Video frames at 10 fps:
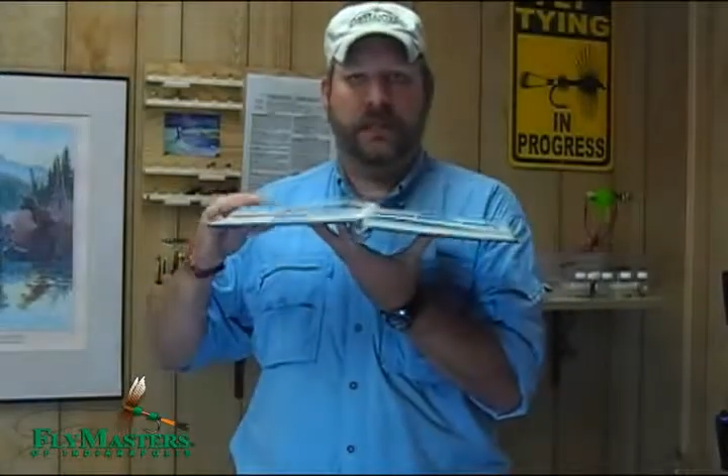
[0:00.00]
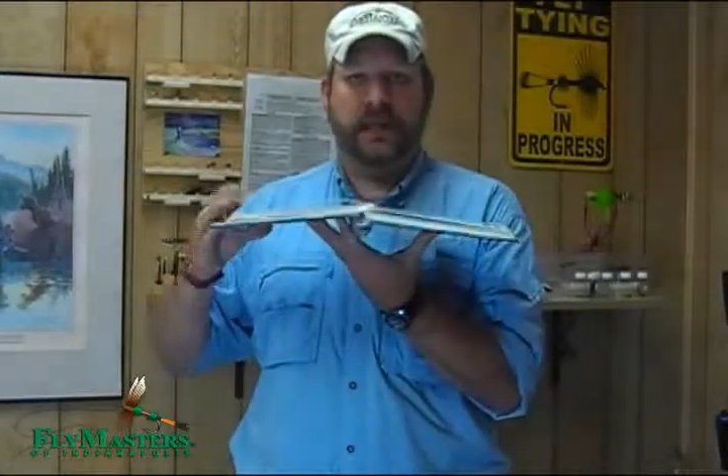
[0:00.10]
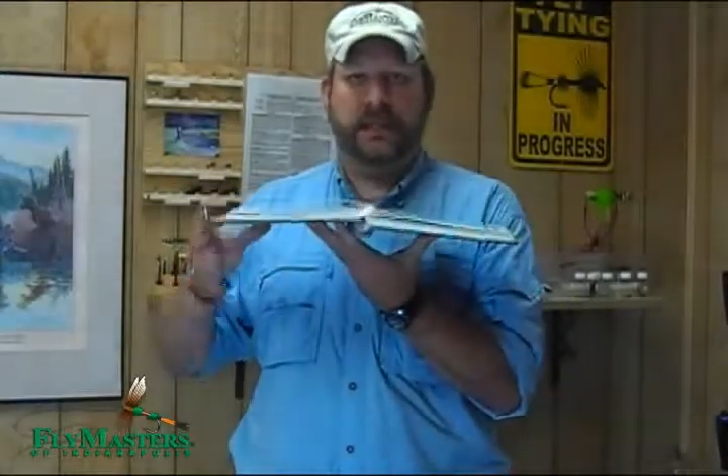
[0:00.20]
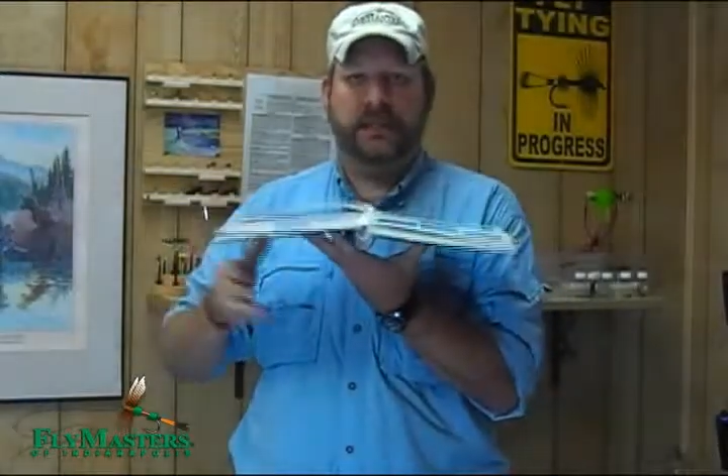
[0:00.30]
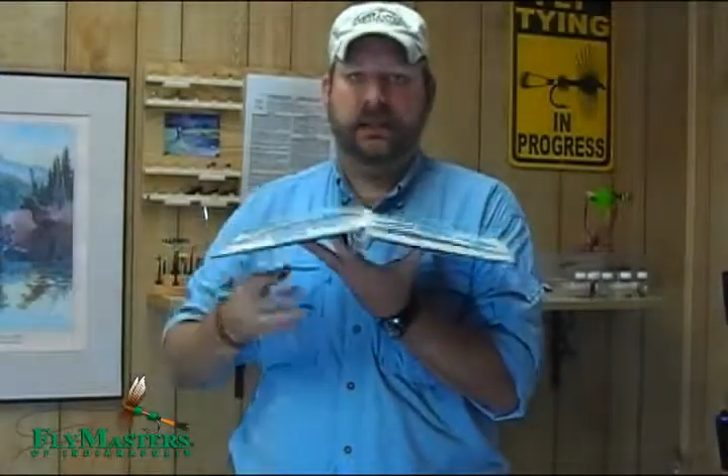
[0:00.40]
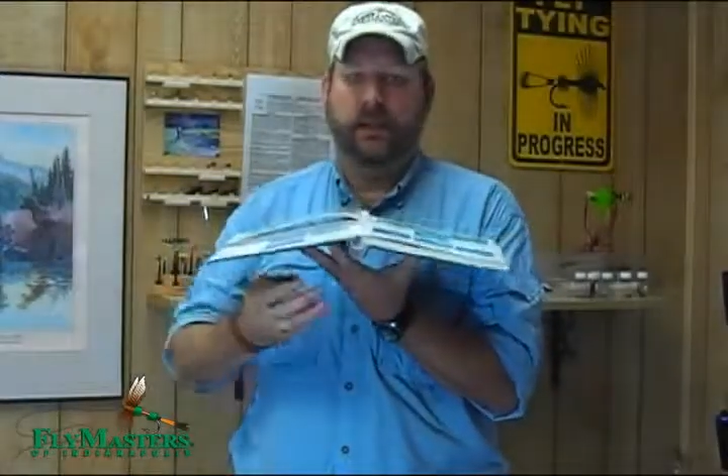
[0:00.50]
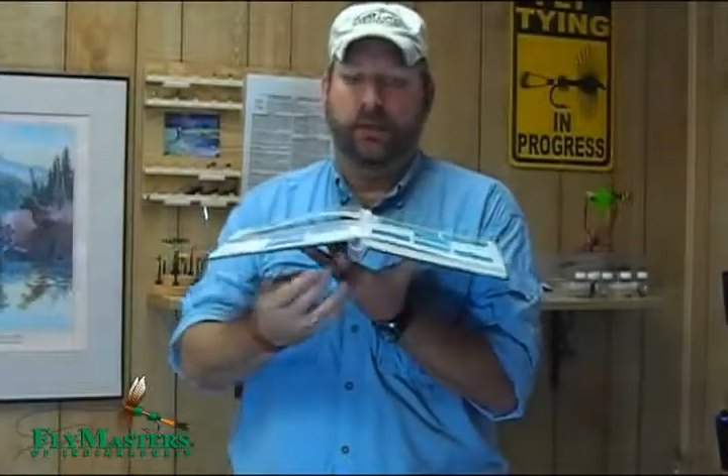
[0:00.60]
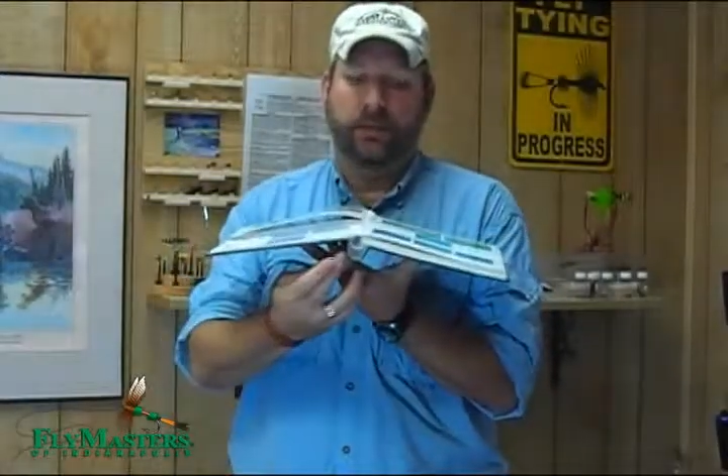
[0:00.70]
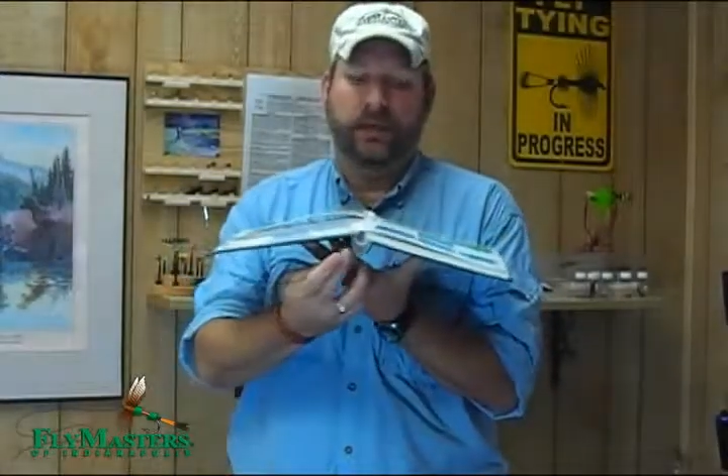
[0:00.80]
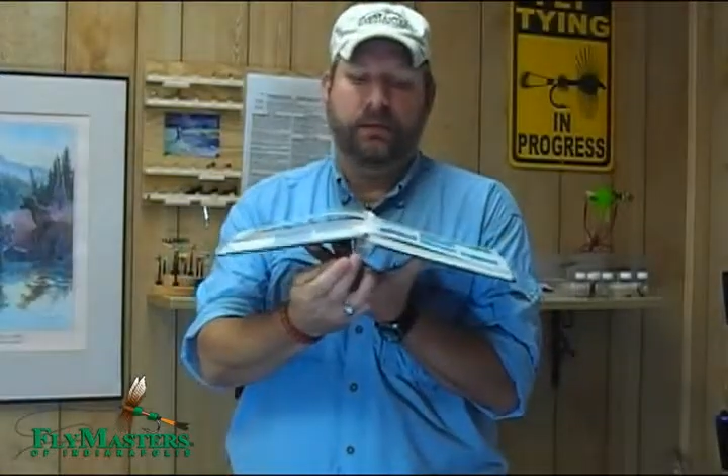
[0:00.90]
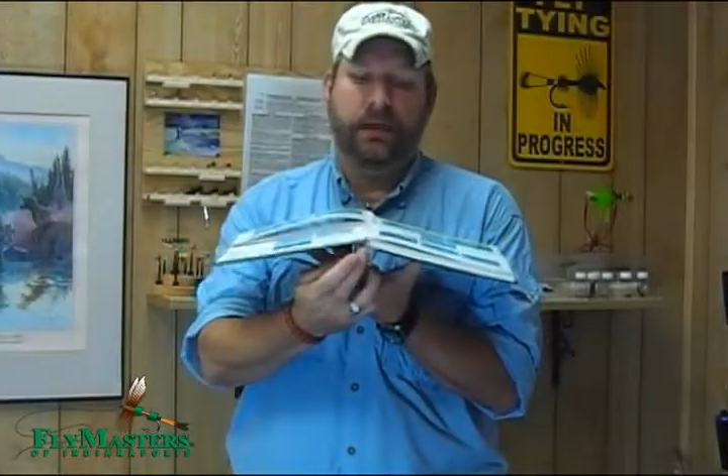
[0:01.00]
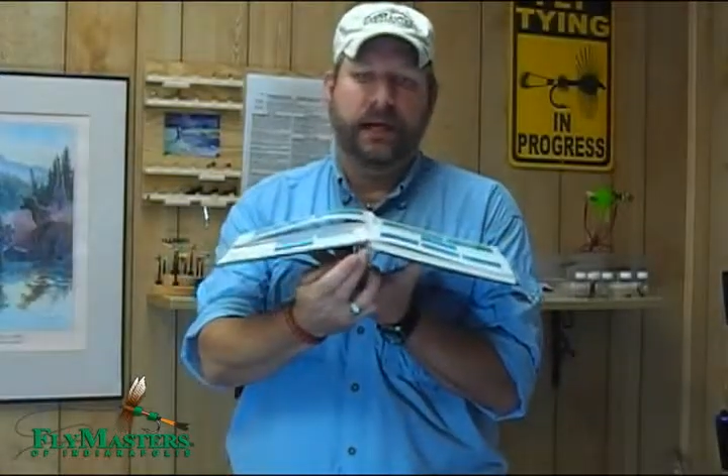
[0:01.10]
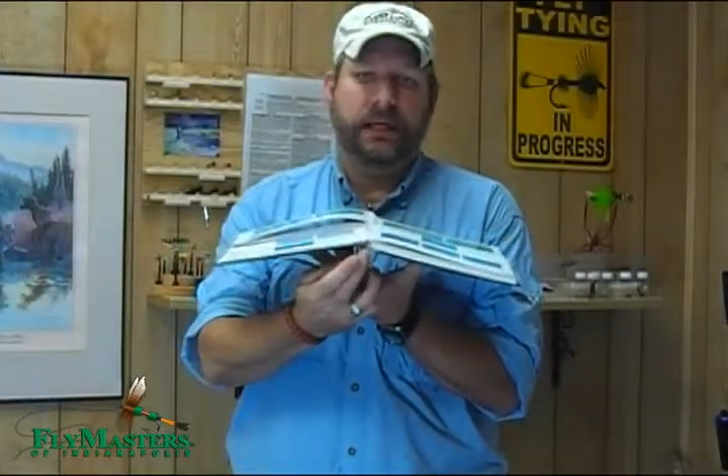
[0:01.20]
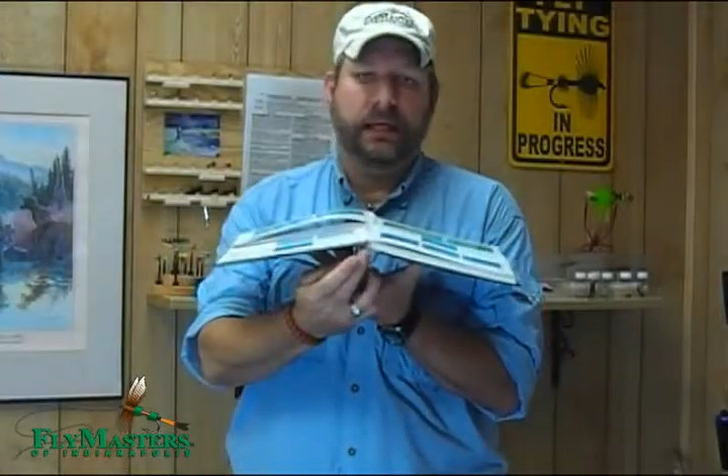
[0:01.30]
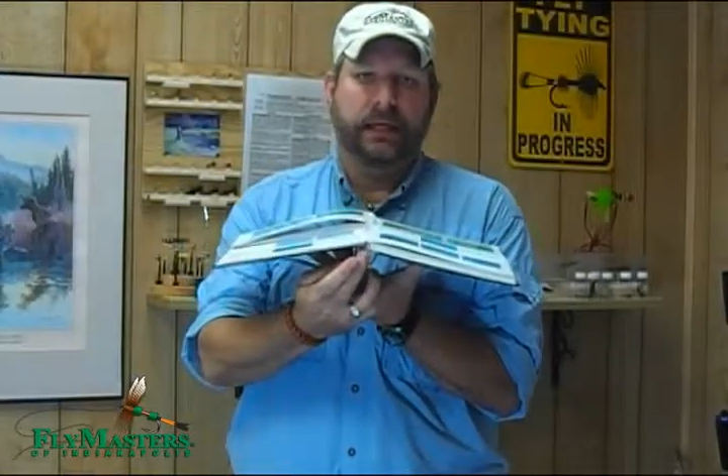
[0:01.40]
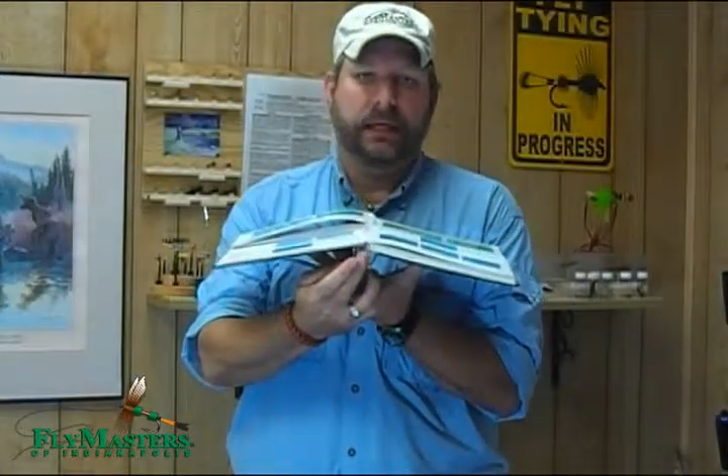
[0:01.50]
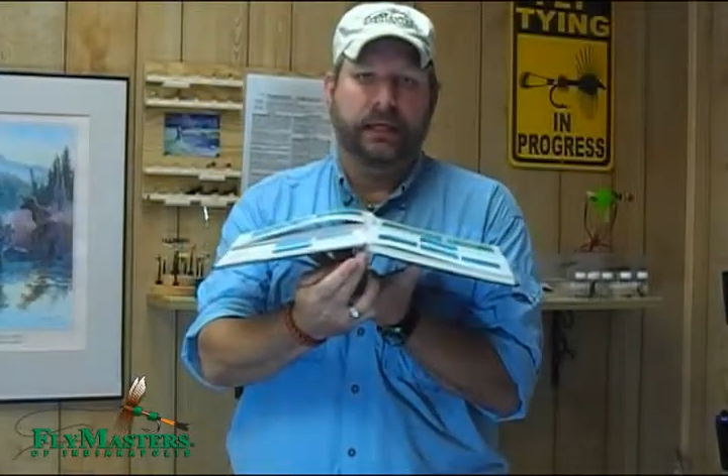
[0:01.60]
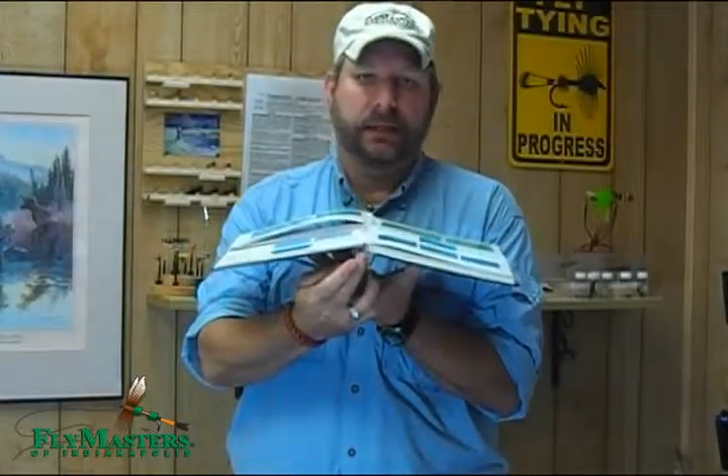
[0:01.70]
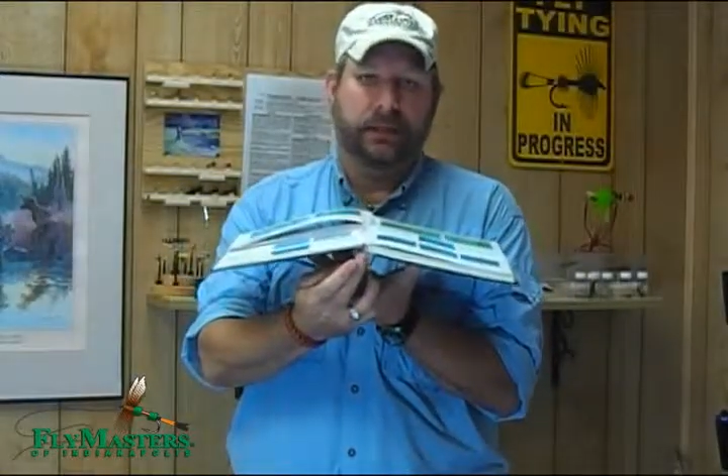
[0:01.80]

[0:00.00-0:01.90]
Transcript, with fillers: has a ring binding at the,